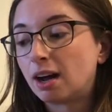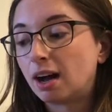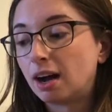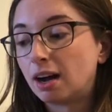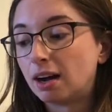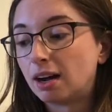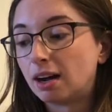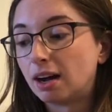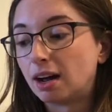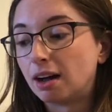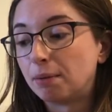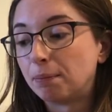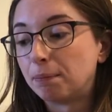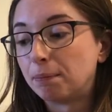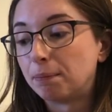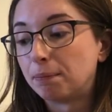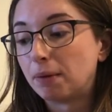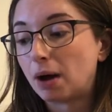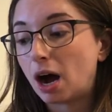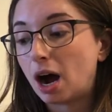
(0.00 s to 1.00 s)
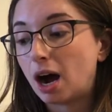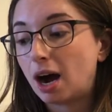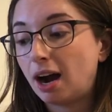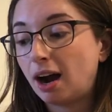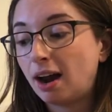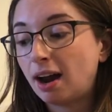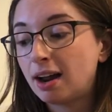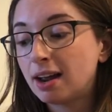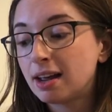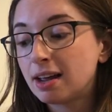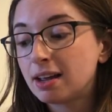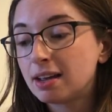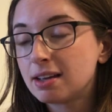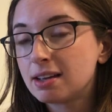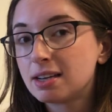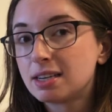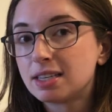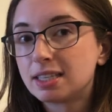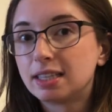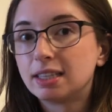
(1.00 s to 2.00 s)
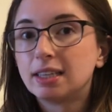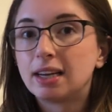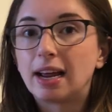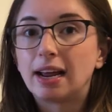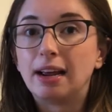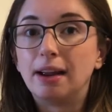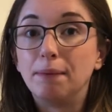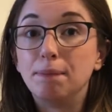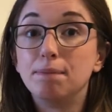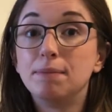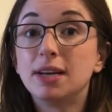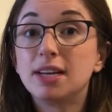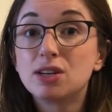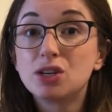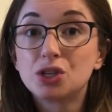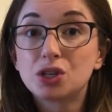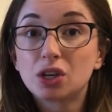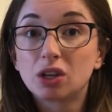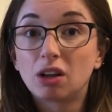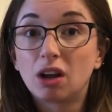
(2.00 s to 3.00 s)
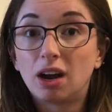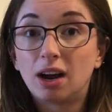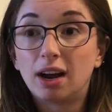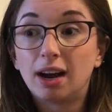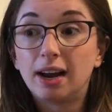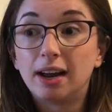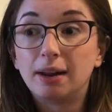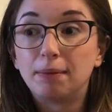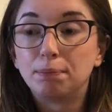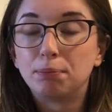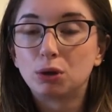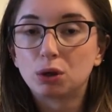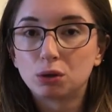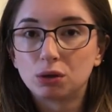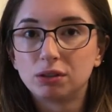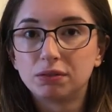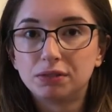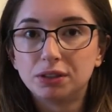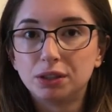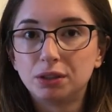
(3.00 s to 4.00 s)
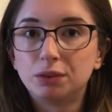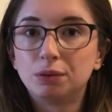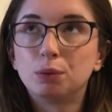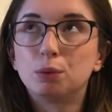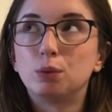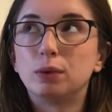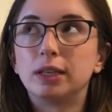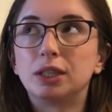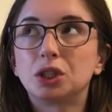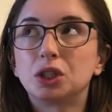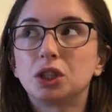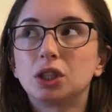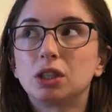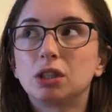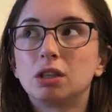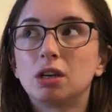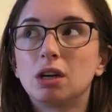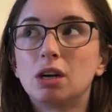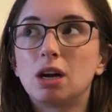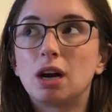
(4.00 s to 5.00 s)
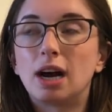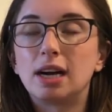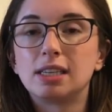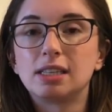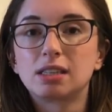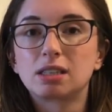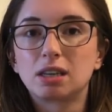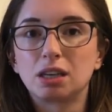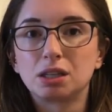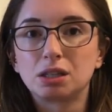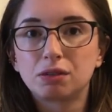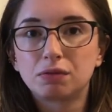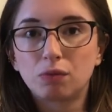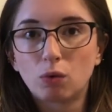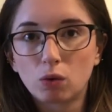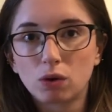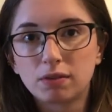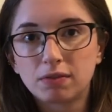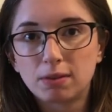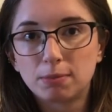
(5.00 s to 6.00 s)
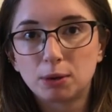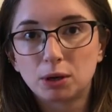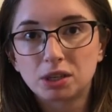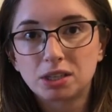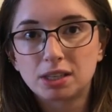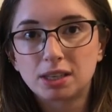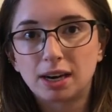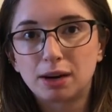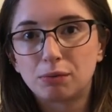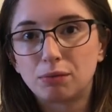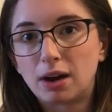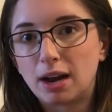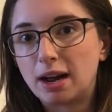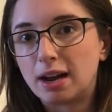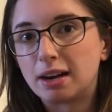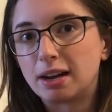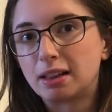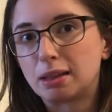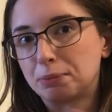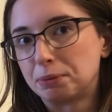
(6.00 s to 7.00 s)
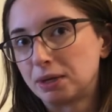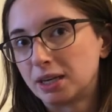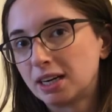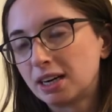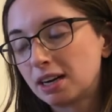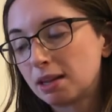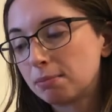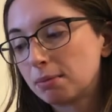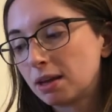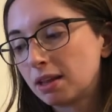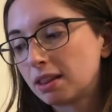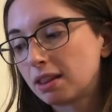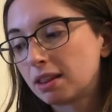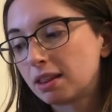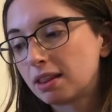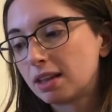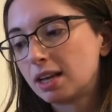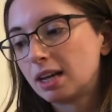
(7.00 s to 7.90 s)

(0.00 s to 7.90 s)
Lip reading: I did a mid-July book review, which I discussed four of the books that I read at the beginning of the month.